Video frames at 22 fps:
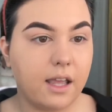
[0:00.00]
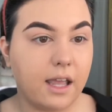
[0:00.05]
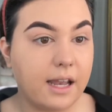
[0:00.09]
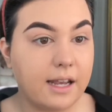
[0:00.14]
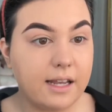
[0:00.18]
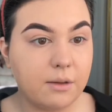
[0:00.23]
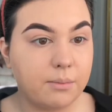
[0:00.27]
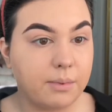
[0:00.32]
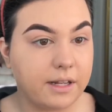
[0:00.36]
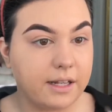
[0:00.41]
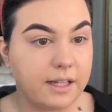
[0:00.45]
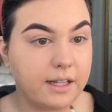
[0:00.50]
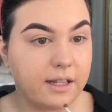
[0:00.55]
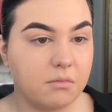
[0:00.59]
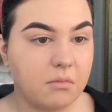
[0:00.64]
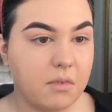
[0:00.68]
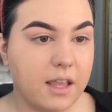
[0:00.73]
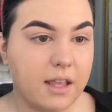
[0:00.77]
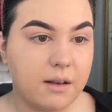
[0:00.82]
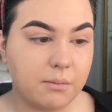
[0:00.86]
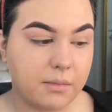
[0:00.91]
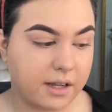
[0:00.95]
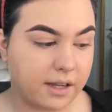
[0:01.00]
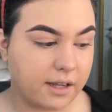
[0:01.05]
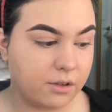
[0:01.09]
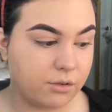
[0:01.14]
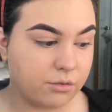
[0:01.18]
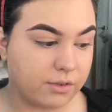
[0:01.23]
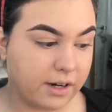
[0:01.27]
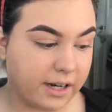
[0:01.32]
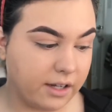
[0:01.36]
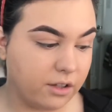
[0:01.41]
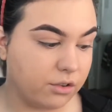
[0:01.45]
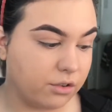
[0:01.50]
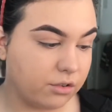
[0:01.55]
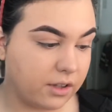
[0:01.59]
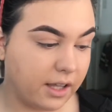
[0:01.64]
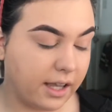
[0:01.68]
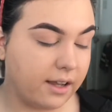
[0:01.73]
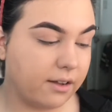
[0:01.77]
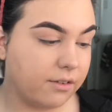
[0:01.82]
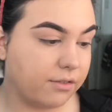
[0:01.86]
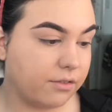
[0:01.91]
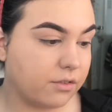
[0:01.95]
anybody in my regular
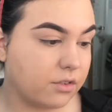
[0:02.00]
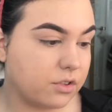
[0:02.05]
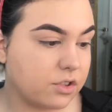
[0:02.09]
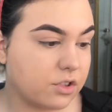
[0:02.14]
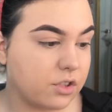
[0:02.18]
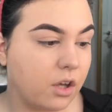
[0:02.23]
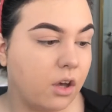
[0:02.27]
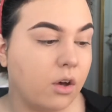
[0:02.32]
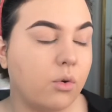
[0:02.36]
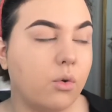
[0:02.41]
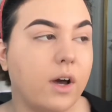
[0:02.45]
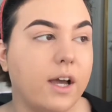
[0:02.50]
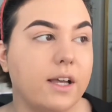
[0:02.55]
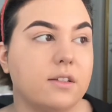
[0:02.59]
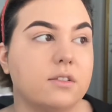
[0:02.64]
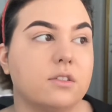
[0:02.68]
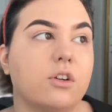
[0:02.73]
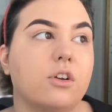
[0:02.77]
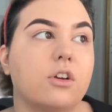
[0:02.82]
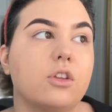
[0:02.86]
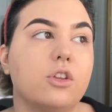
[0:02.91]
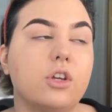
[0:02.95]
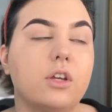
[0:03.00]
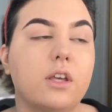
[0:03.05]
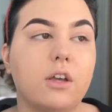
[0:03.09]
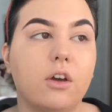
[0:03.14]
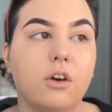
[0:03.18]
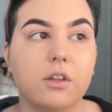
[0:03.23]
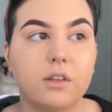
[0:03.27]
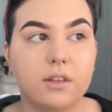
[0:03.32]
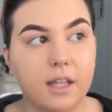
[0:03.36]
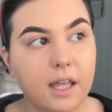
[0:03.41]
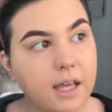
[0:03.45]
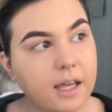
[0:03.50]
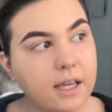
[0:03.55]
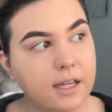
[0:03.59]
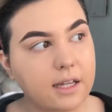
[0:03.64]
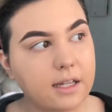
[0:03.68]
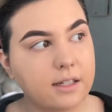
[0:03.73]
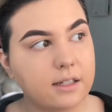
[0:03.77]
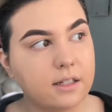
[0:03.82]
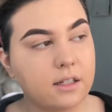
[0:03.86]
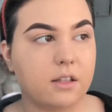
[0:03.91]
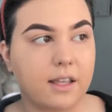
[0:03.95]
life. So I started looking
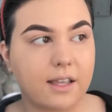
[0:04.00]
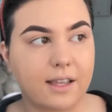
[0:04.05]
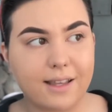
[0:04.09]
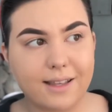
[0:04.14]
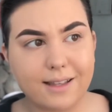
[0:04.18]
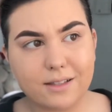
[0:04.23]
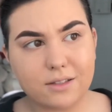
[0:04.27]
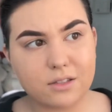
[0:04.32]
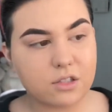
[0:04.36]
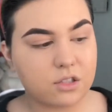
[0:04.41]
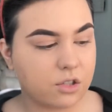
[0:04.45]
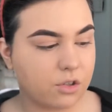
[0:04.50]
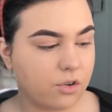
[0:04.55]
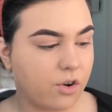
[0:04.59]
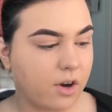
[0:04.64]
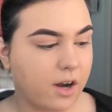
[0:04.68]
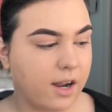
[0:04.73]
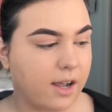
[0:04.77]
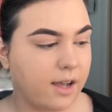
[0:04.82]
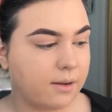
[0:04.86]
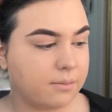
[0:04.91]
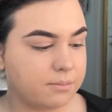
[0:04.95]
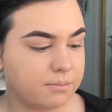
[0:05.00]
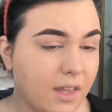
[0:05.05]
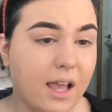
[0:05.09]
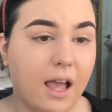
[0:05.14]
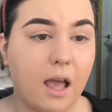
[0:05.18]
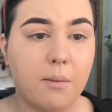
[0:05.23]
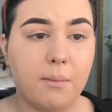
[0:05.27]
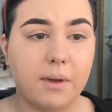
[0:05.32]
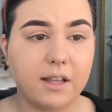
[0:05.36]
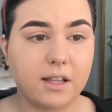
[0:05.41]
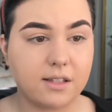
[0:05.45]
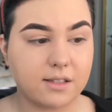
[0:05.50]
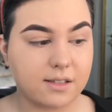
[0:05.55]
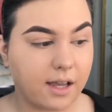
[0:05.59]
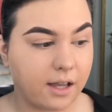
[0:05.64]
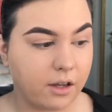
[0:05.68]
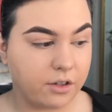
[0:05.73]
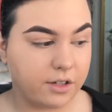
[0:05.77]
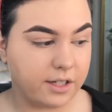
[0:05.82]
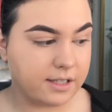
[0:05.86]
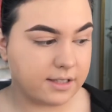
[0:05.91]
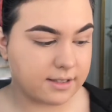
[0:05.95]
online, like Instagram. I met this
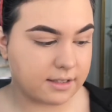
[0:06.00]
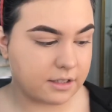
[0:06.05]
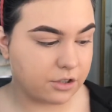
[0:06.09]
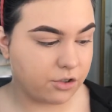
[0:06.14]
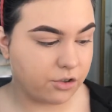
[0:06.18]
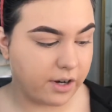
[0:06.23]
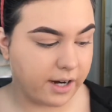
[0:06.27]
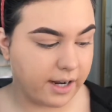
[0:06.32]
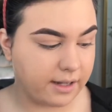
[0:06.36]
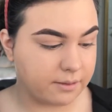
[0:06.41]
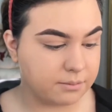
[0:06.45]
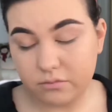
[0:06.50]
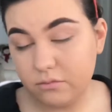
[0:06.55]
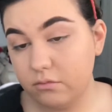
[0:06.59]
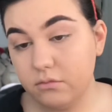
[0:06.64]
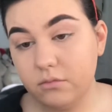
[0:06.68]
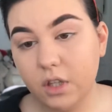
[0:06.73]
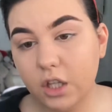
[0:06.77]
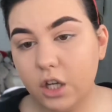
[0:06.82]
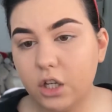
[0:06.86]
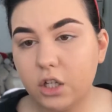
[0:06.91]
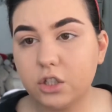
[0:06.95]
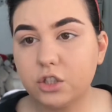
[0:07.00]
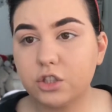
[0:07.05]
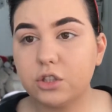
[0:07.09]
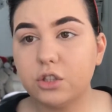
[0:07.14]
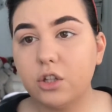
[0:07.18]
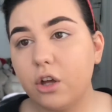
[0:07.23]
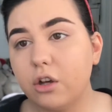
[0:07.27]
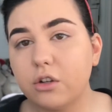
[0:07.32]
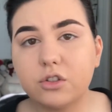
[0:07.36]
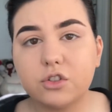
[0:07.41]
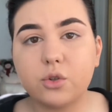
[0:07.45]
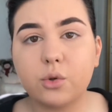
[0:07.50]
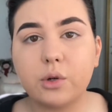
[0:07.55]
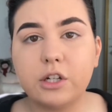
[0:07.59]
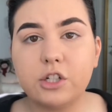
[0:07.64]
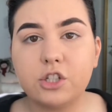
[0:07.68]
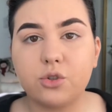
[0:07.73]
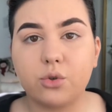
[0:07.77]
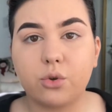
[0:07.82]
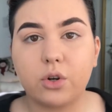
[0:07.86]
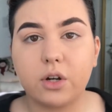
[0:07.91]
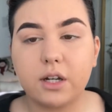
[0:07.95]
guy on Instagram. Long story
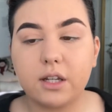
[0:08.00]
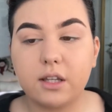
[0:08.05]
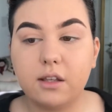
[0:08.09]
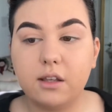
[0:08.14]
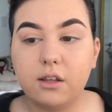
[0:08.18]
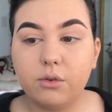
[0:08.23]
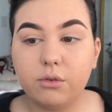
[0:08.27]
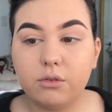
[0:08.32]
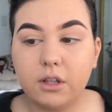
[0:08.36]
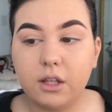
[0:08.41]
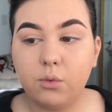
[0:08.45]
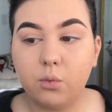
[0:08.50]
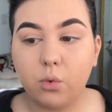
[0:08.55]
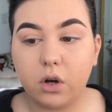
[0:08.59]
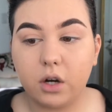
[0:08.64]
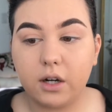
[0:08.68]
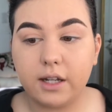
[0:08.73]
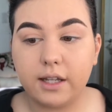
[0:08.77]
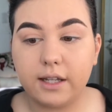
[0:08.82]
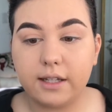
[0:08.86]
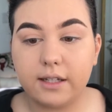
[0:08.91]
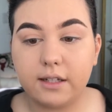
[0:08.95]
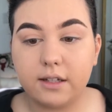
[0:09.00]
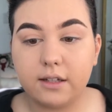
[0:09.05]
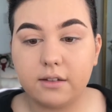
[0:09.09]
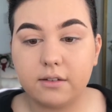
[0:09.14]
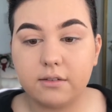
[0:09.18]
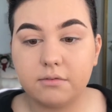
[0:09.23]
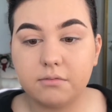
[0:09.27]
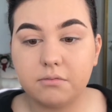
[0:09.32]
short, he only wanted